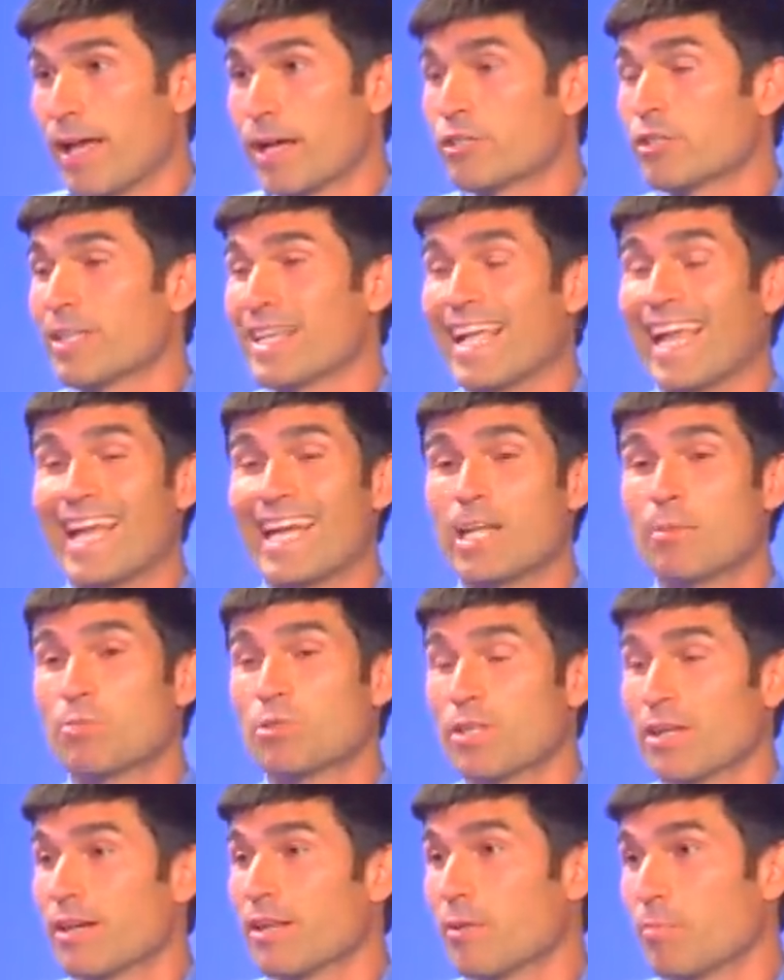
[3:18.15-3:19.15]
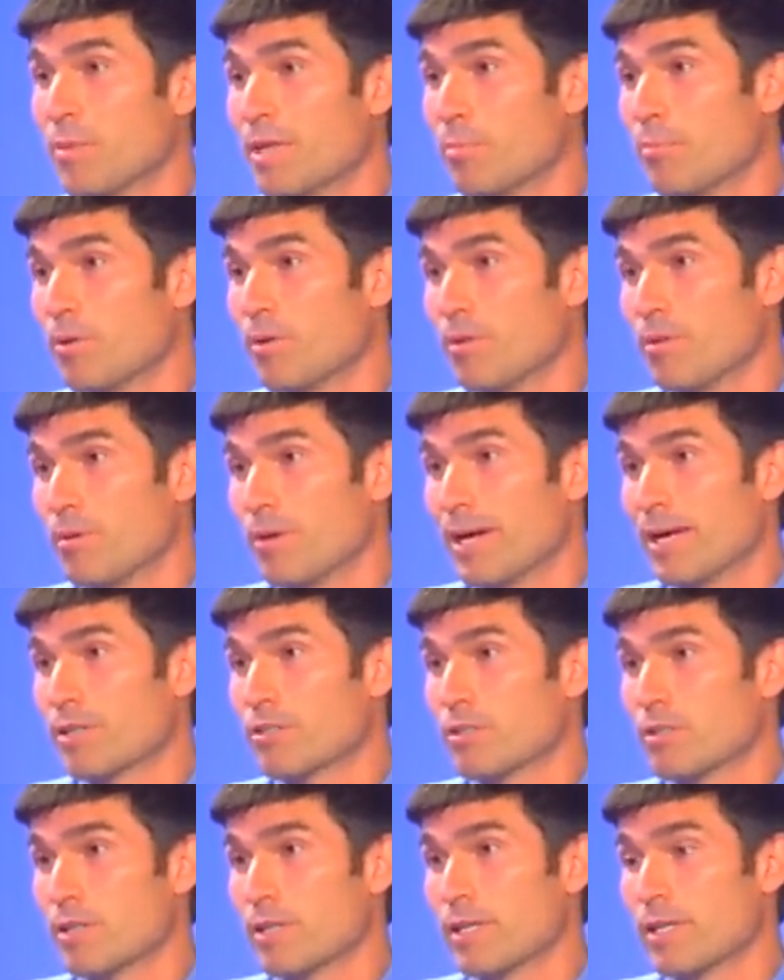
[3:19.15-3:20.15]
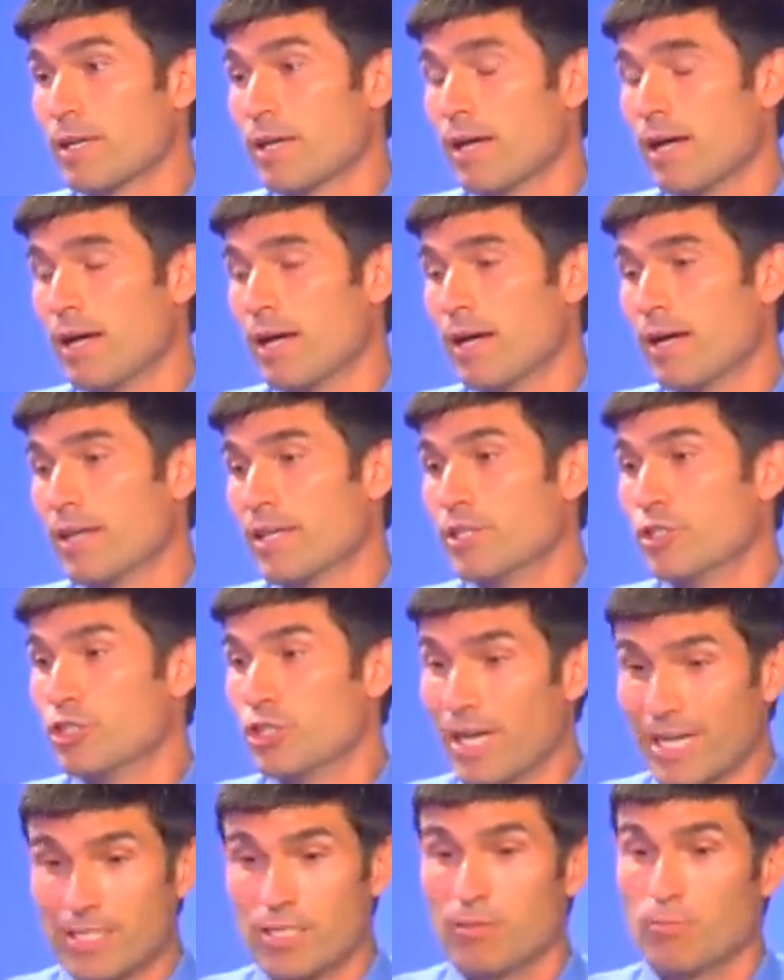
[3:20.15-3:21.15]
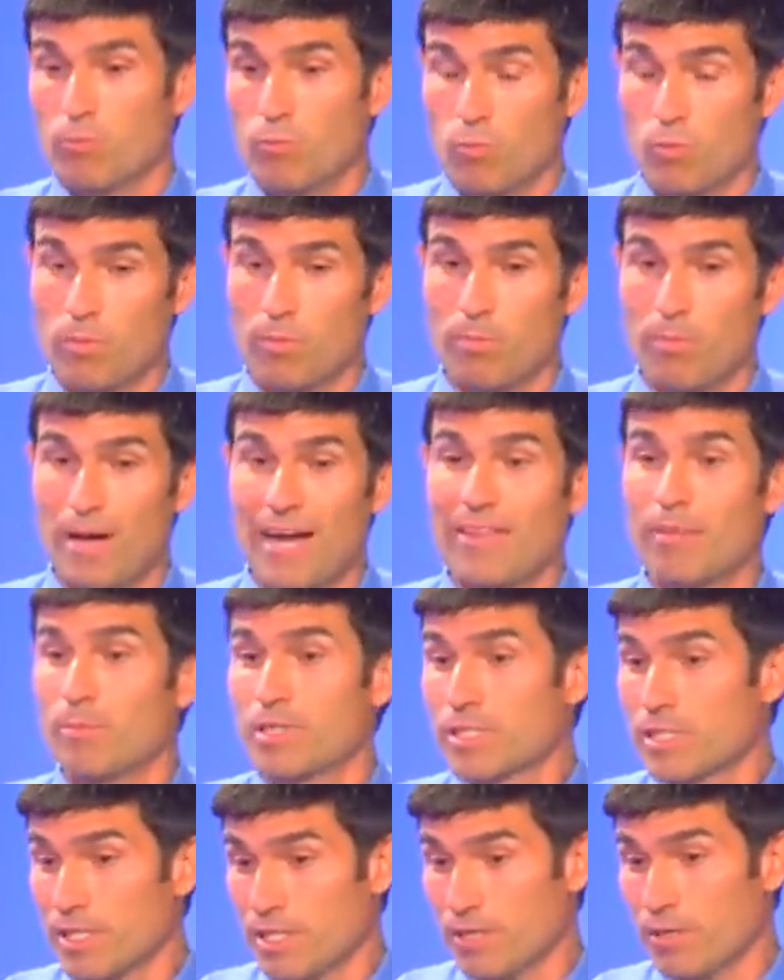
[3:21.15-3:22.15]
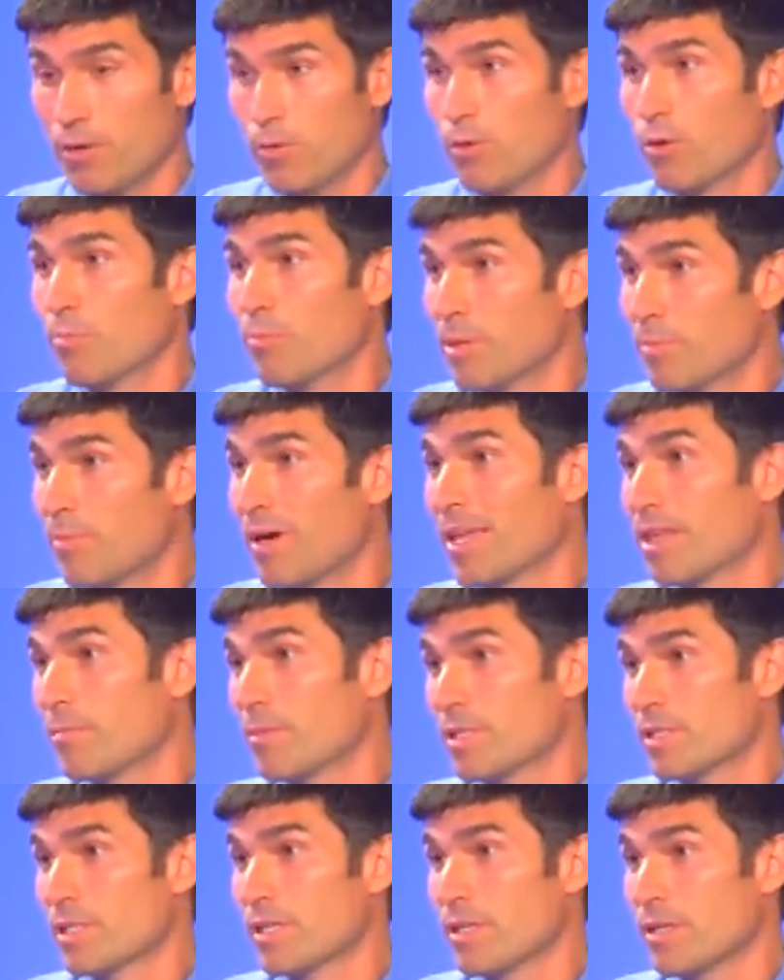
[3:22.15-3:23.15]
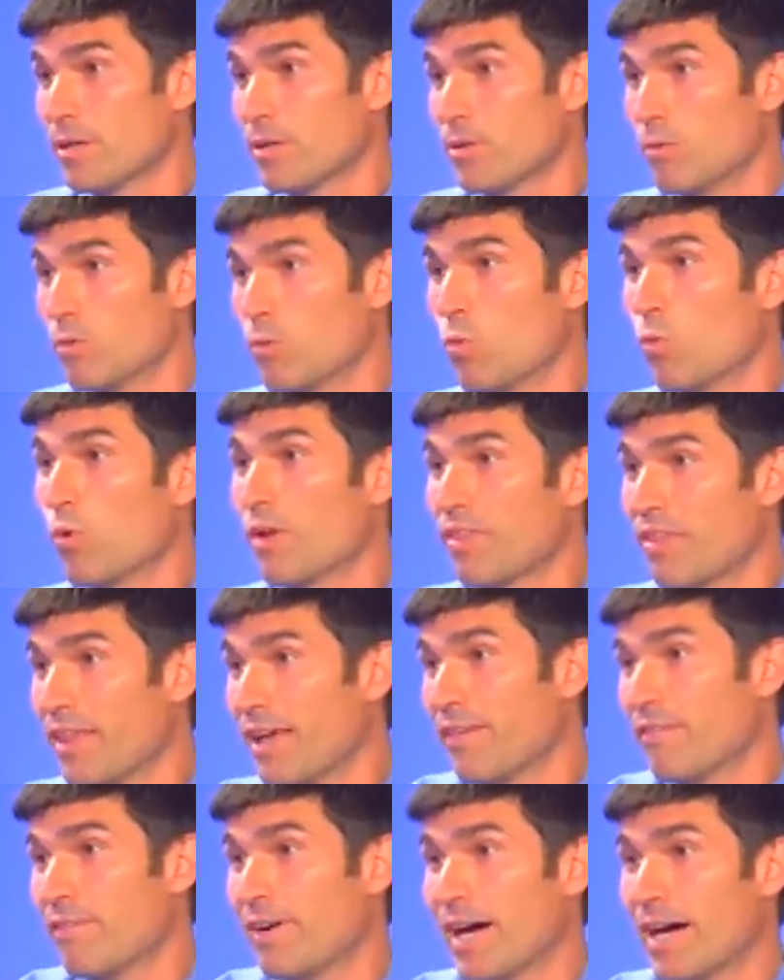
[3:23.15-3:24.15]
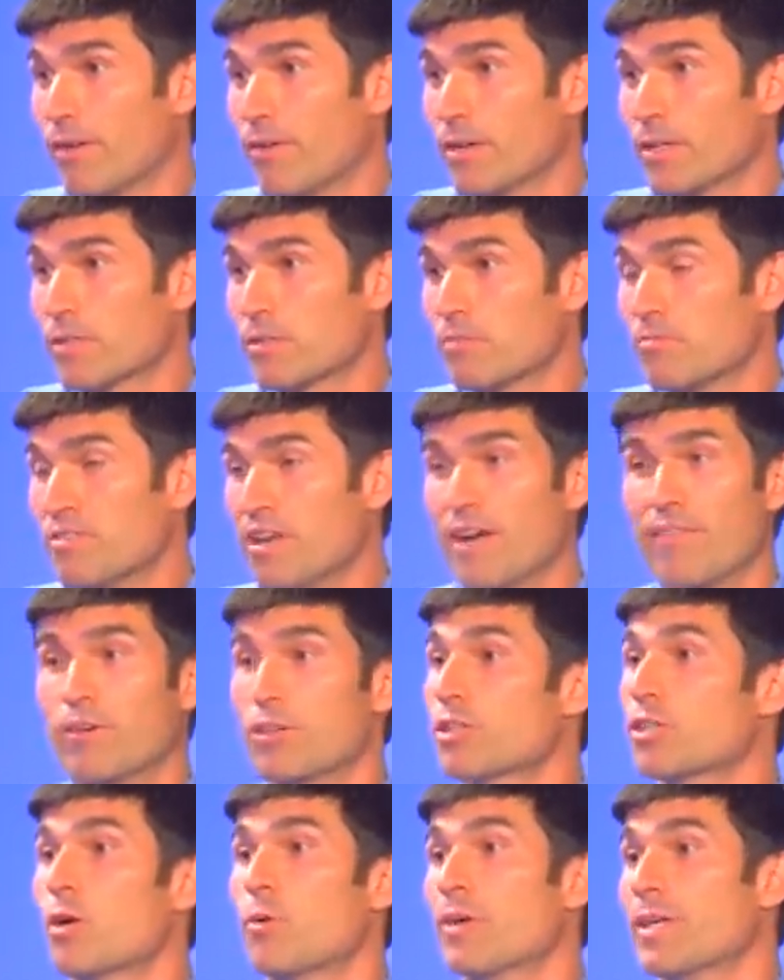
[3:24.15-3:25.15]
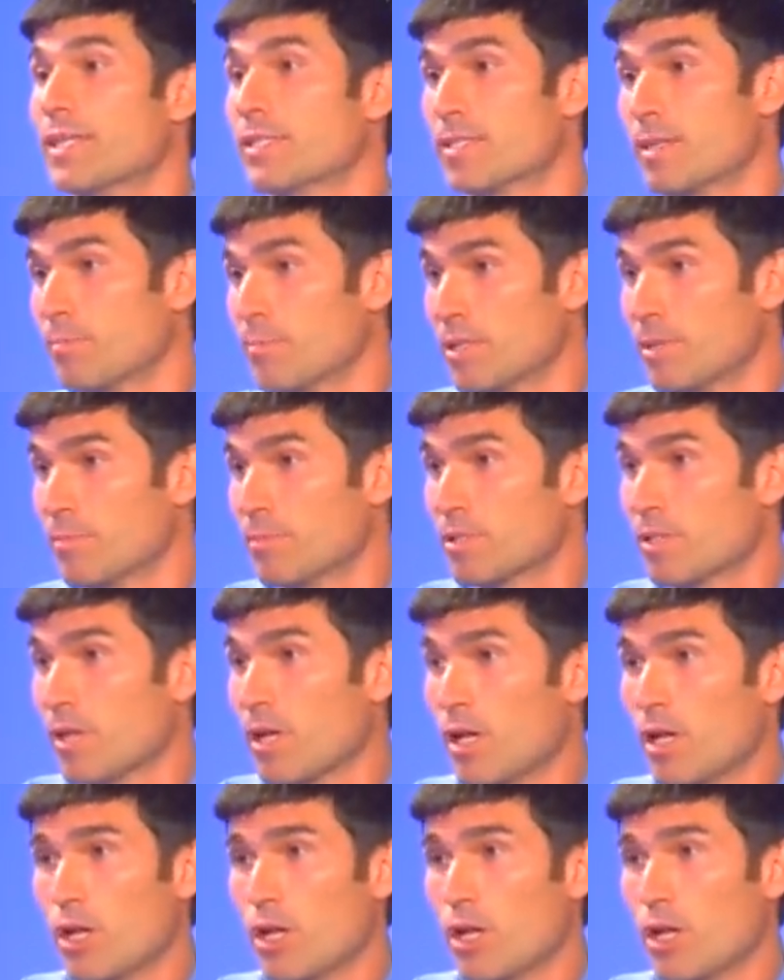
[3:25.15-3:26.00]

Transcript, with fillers: Actually, 80% of the people that are actually uh, injected by the mosquito or bit by the mosquito with that virus never show any symptoms.